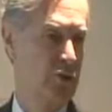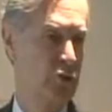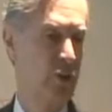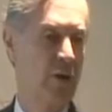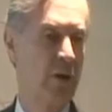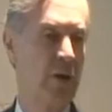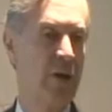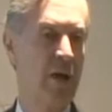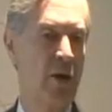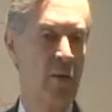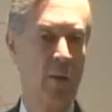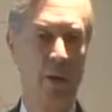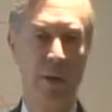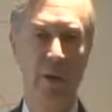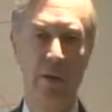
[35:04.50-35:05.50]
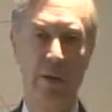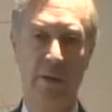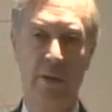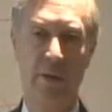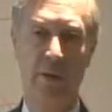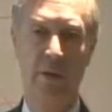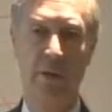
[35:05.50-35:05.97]
so unequal,
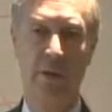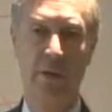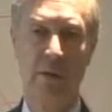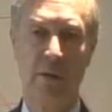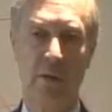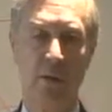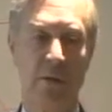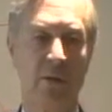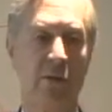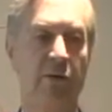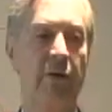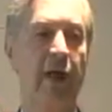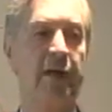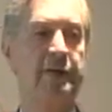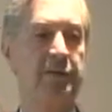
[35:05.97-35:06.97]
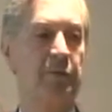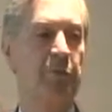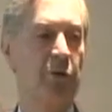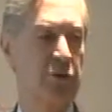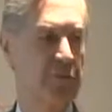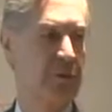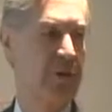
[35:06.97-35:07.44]
creates
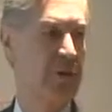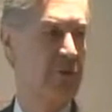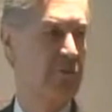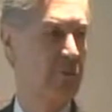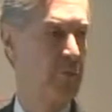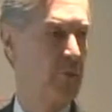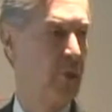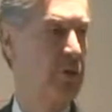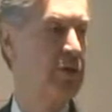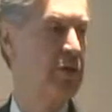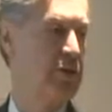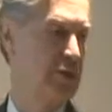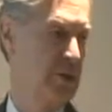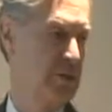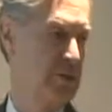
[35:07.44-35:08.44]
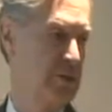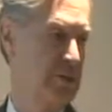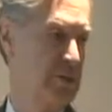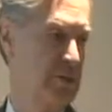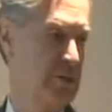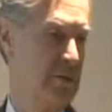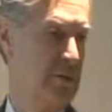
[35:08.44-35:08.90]
the possibility for
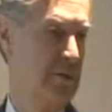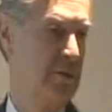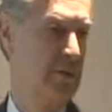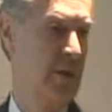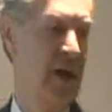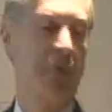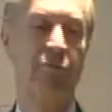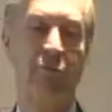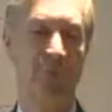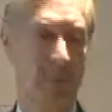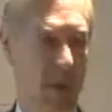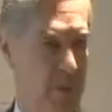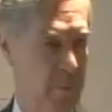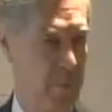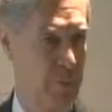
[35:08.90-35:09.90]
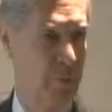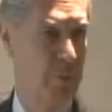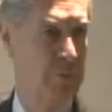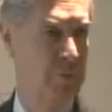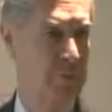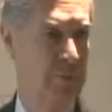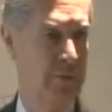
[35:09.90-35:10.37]
politicians and for many
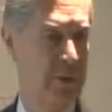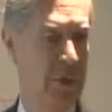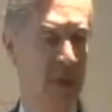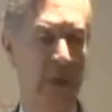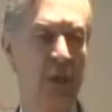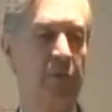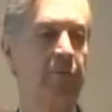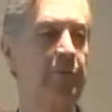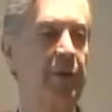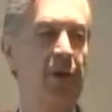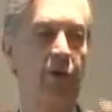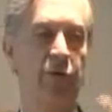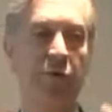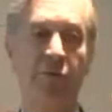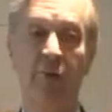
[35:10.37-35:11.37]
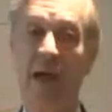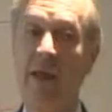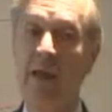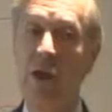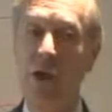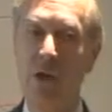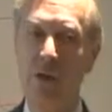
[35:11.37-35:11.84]
people, either because of
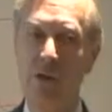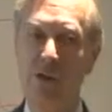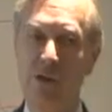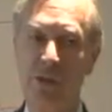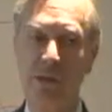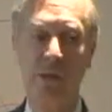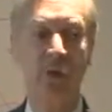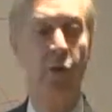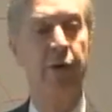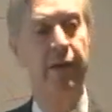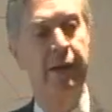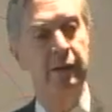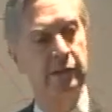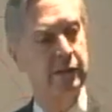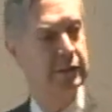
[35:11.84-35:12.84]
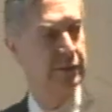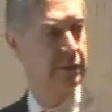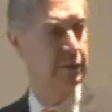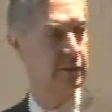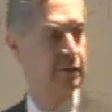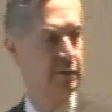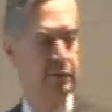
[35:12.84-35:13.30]
ideology or
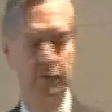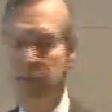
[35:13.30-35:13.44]
interest,